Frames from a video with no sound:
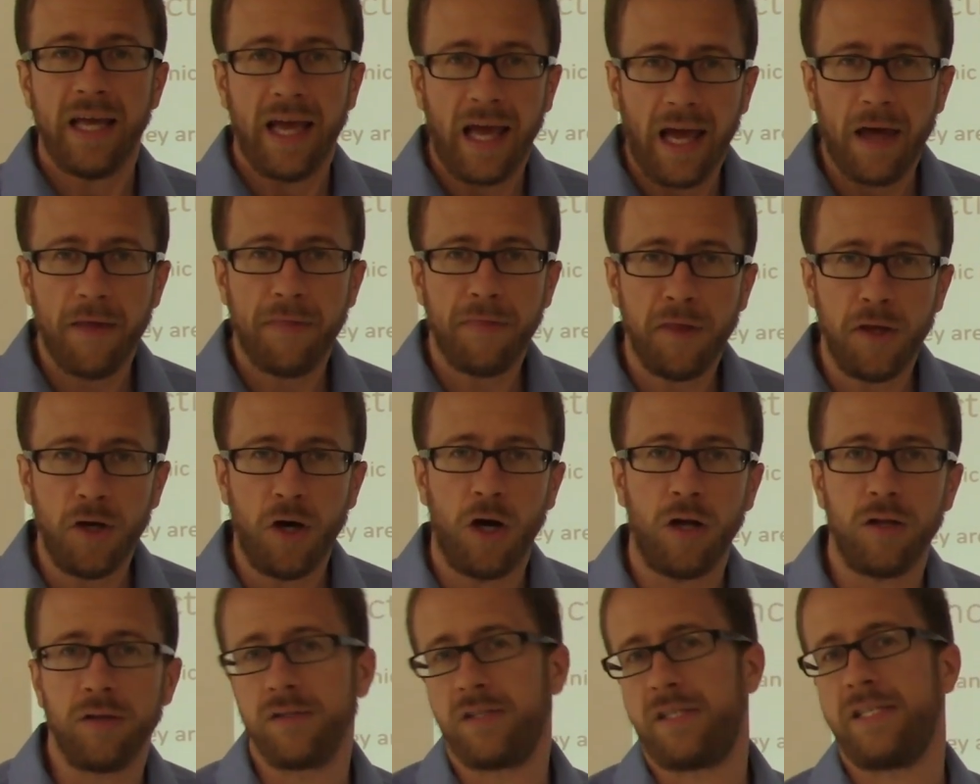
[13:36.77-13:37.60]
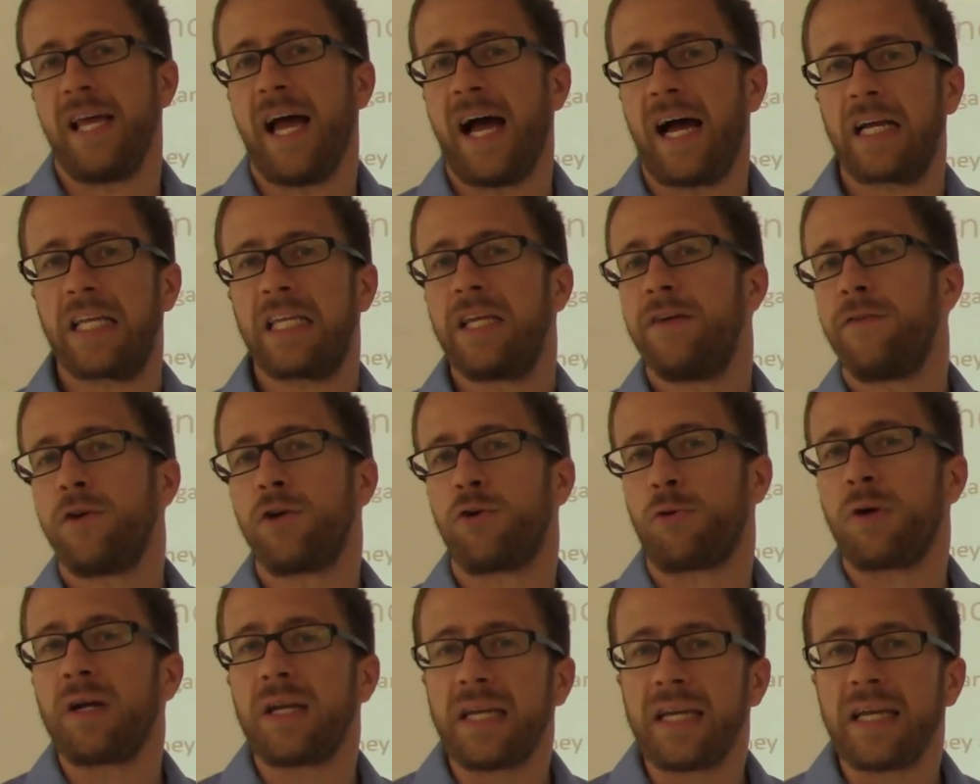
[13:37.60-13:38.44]
Ethanol is the active
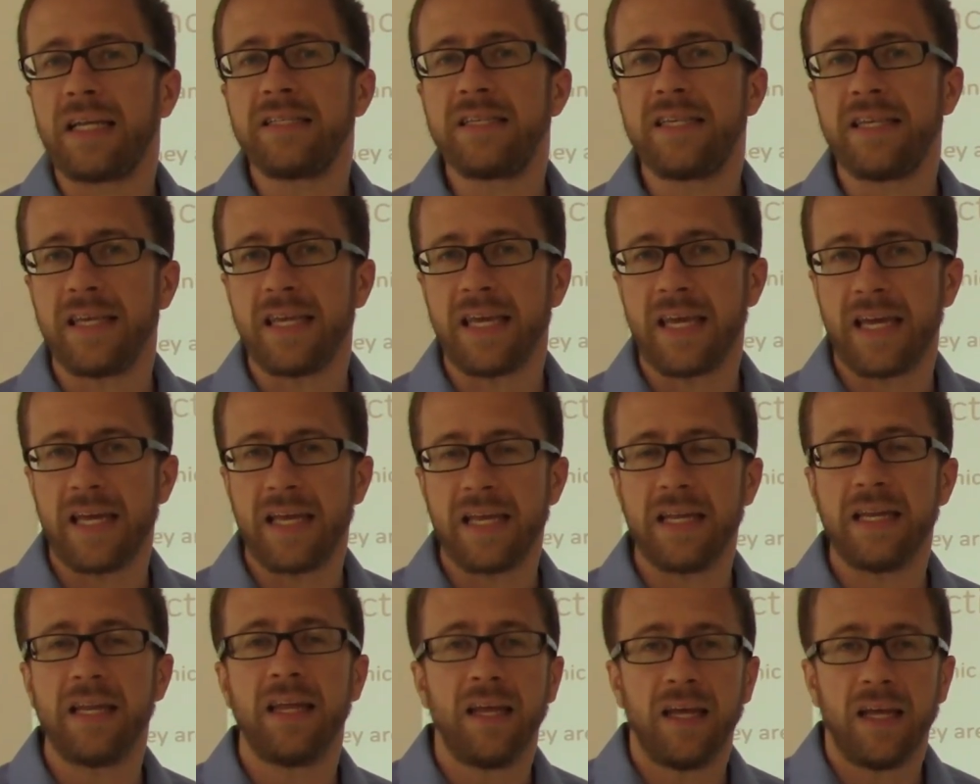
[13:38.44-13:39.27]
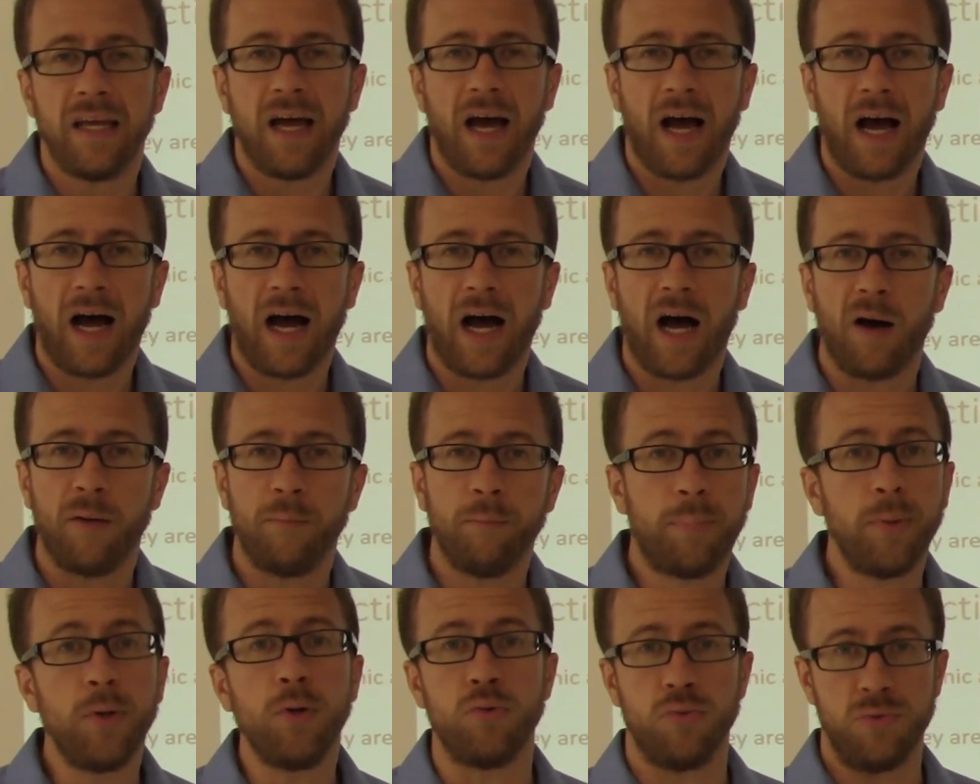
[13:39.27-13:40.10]
ingredient in
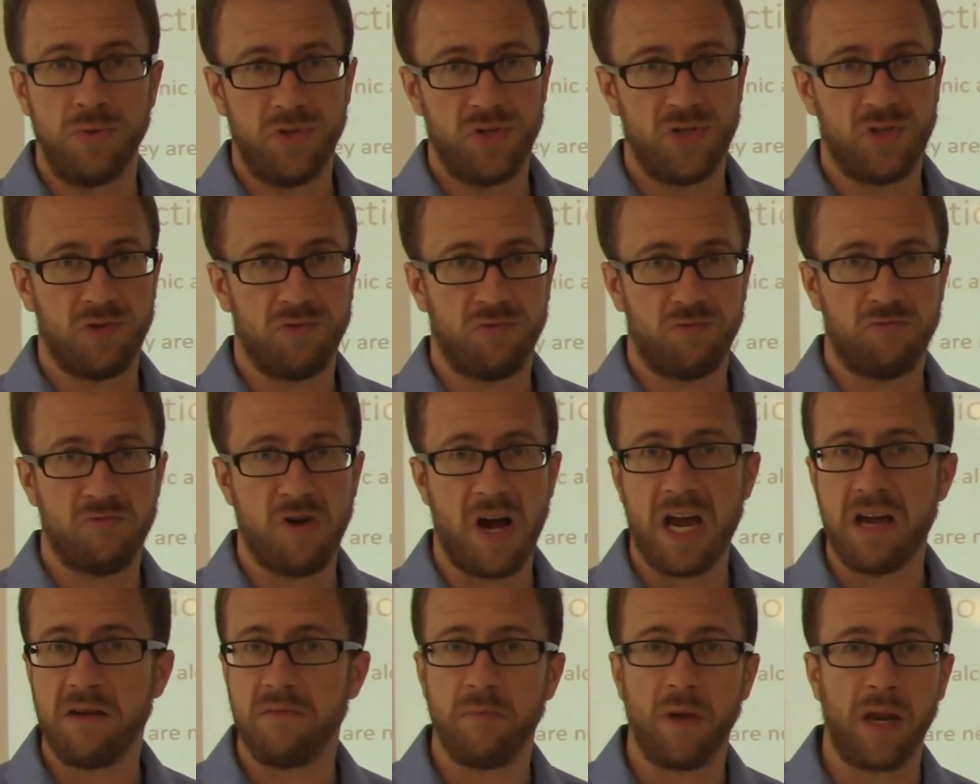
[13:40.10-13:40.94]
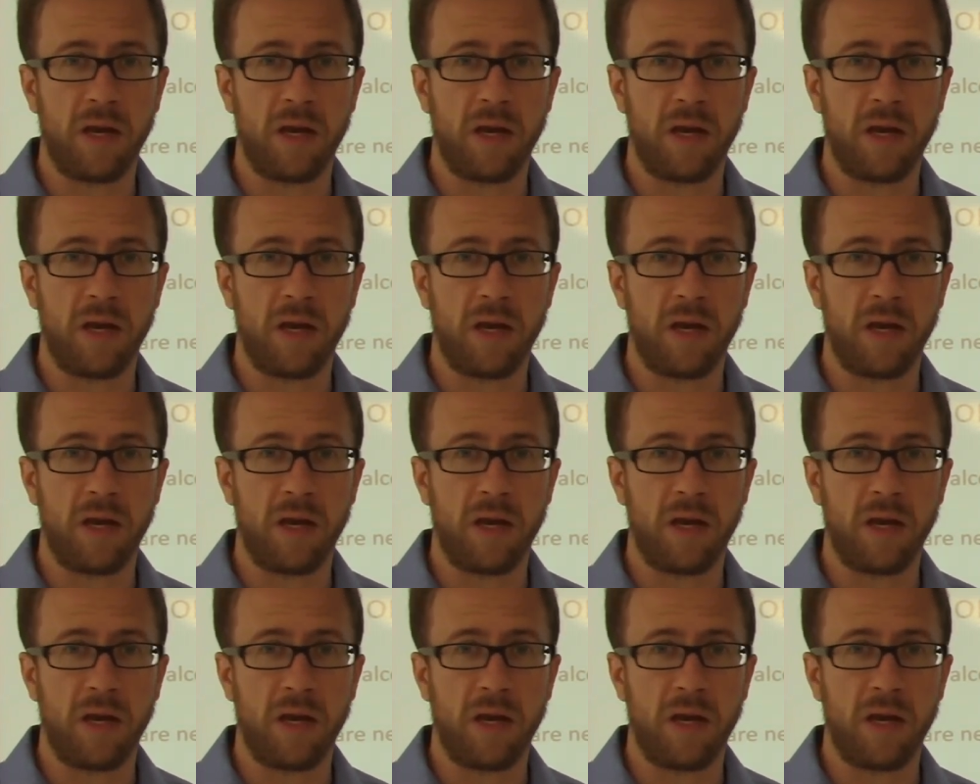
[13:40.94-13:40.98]
booze, right?